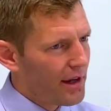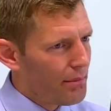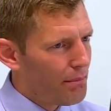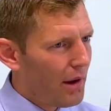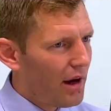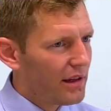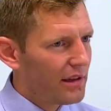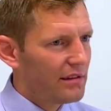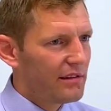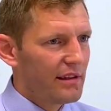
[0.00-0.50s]
they're
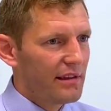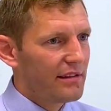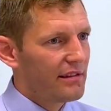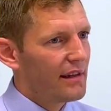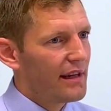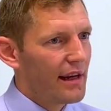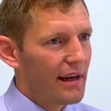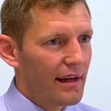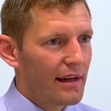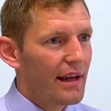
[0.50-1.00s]
very
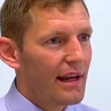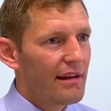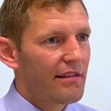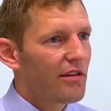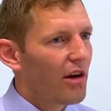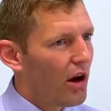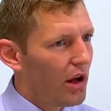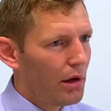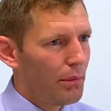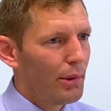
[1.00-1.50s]
modest, as in
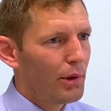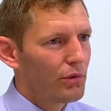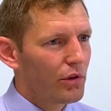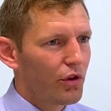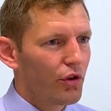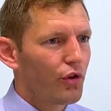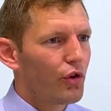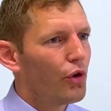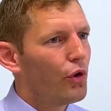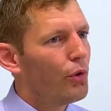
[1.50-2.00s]
it's all
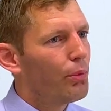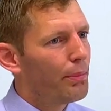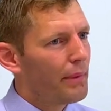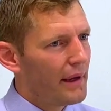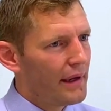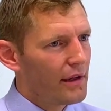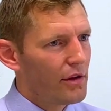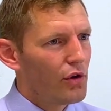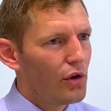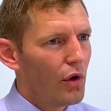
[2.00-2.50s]
about the
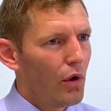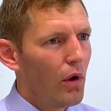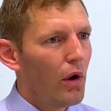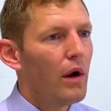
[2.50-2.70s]
group and,